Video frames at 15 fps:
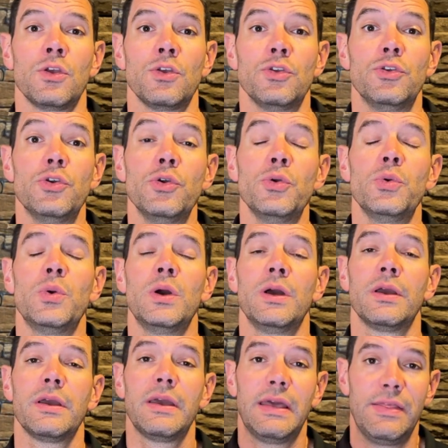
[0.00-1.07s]
you
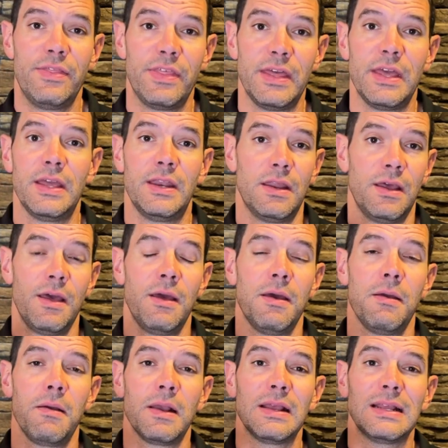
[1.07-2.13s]
can then
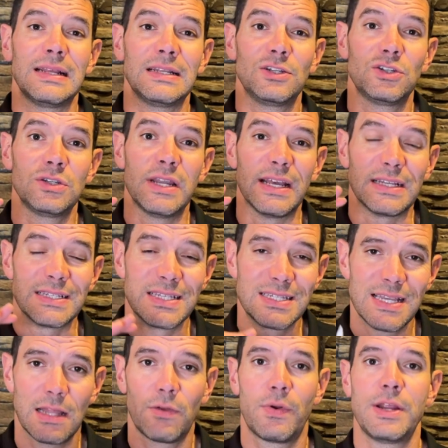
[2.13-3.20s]

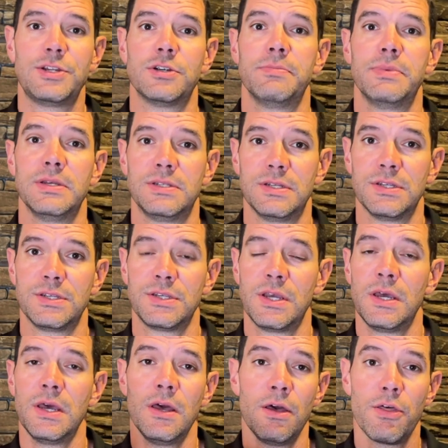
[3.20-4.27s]
accelerate your business
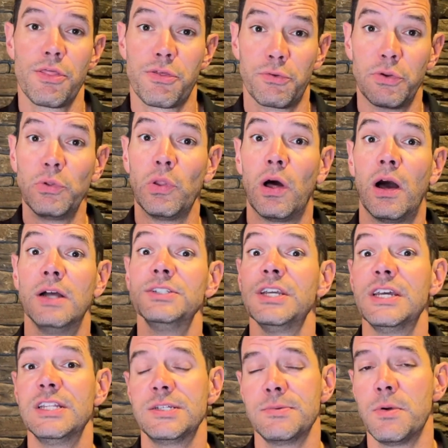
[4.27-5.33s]
through launch
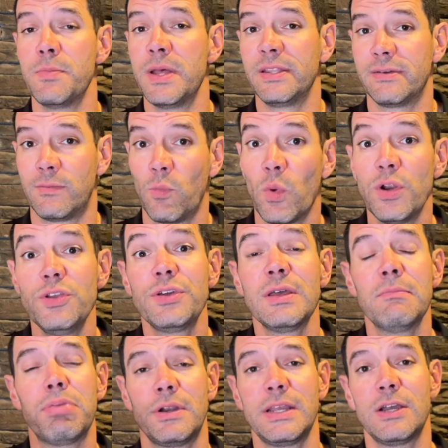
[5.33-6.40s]
into momentum where you
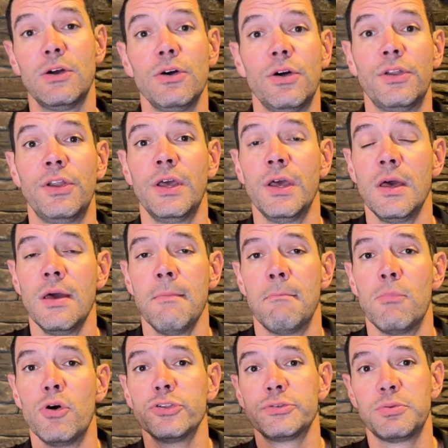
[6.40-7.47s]
can bring on
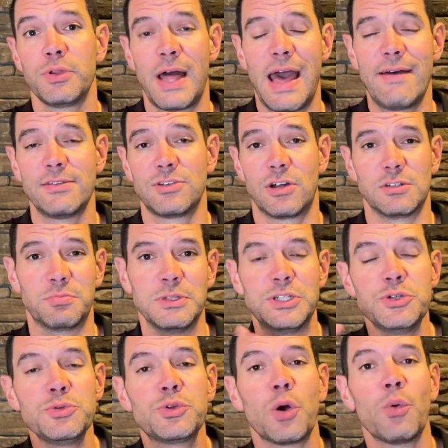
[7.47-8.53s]
multiple avatars, but
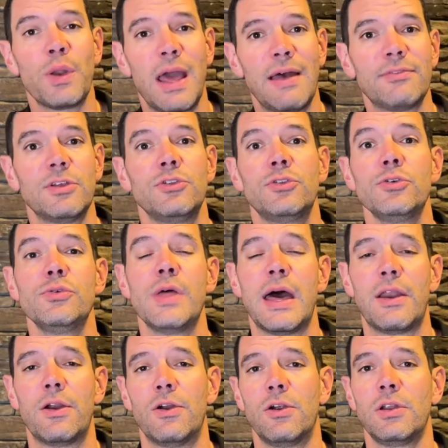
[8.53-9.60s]
you don't have to do
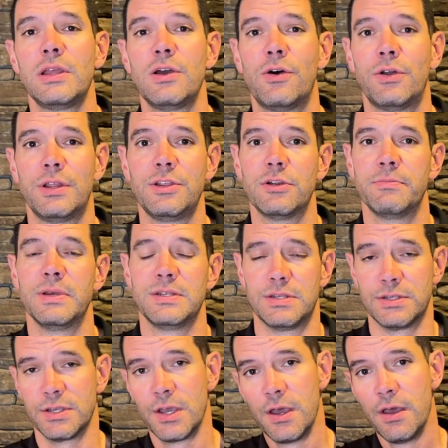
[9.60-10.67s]
that early on in your
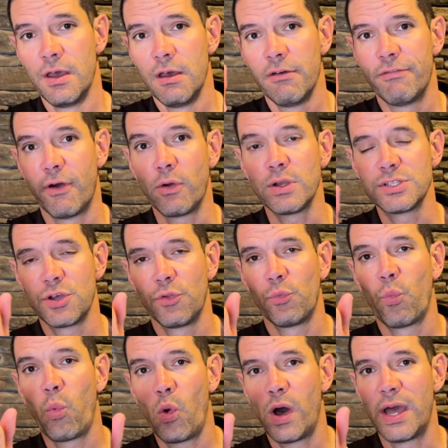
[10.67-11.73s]
business. Focus
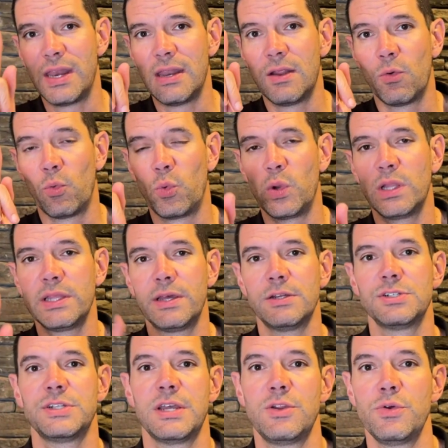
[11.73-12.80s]
on one, really
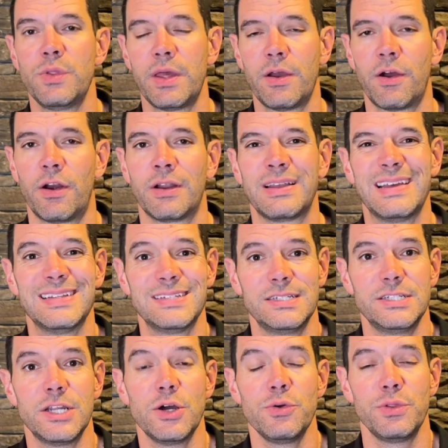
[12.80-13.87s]
understand who they are, get to
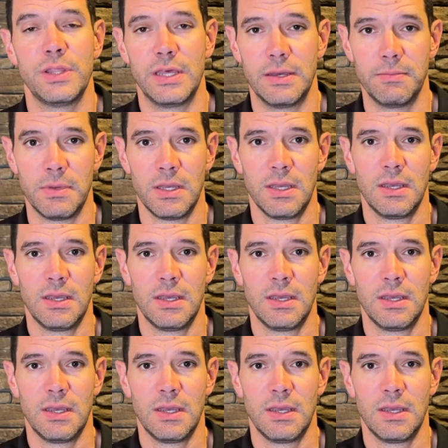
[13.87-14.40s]
know them,